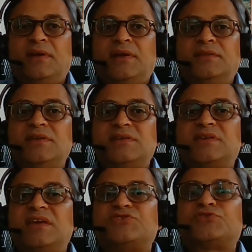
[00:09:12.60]
this
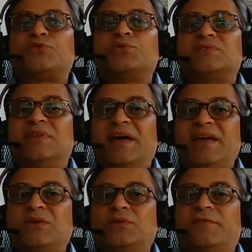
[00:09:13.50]
case throws
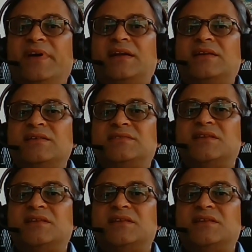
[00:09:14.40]
light on the factors